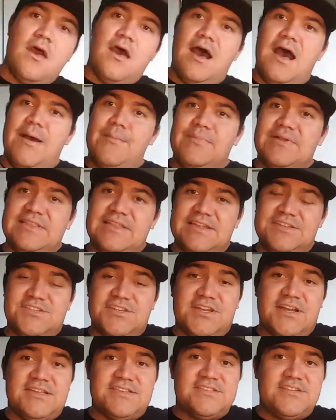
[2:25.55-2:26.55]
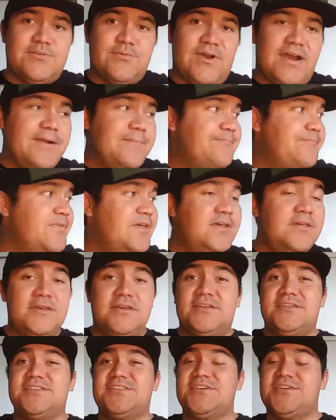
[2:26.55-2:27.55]
I'm gonna let you guys know why.
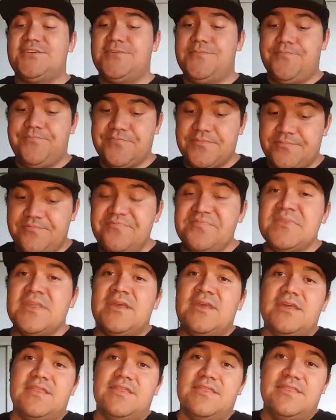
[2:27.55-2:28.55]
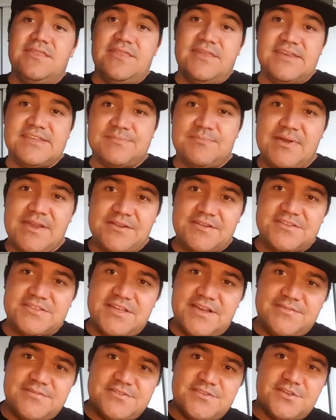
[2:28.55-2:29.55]
So. This
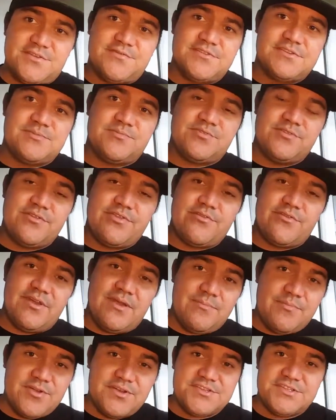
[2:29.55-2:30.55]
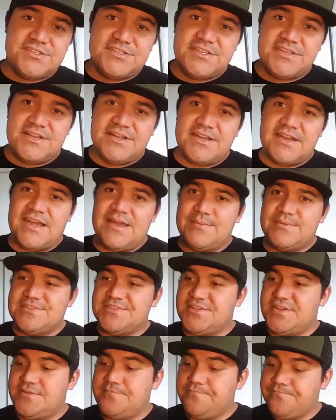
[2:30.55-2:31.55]
Microsoft Surface Pro 3, I purchased it on
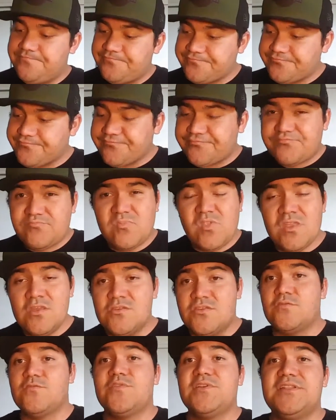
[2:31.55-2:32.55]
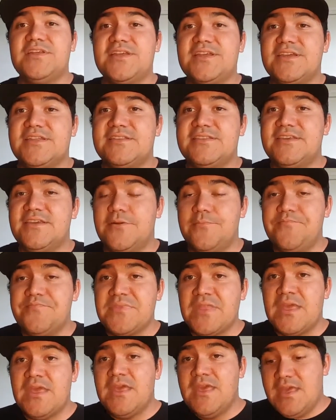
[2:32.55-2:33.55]
Amazon. It's a really good deal.
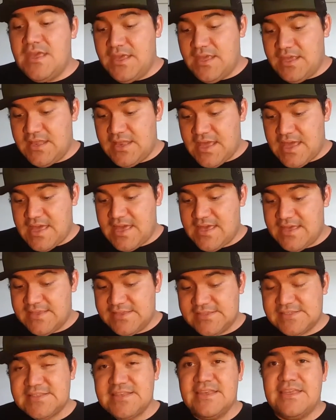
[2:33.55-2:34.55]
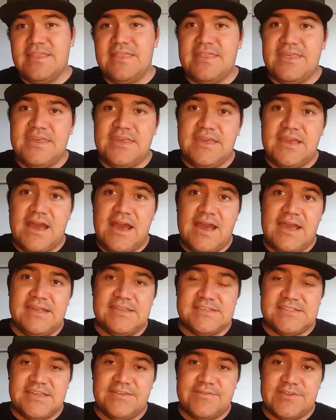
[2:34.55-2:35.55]
It has the
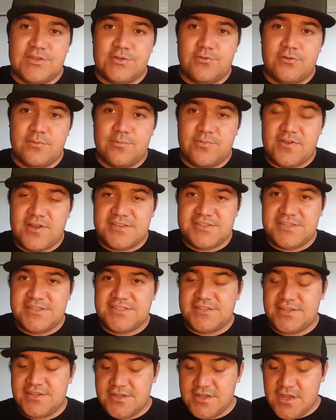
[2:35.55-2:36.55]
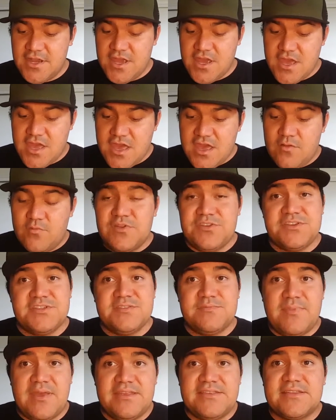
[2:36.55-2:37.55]
i7 core processor, which
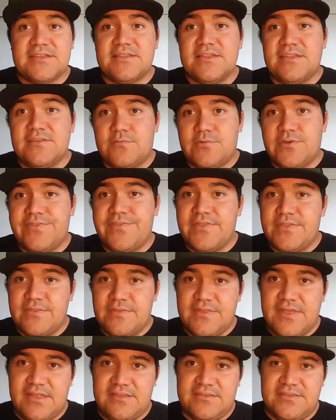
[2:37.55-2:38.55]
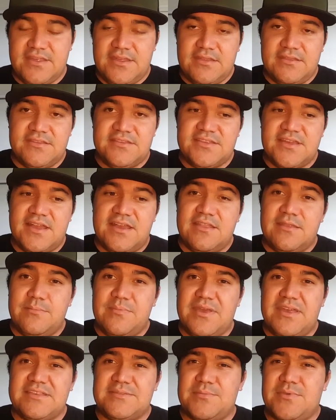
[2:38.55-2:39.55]
is basically the one that's inside of the
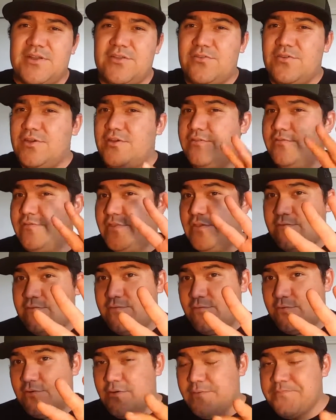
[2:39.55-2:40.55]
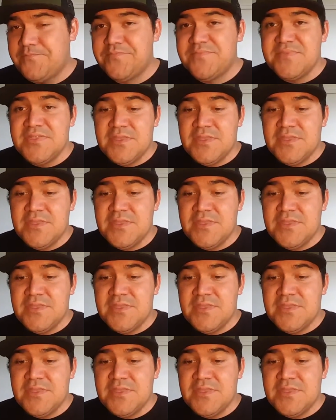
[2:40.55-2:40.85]
base model of the 4.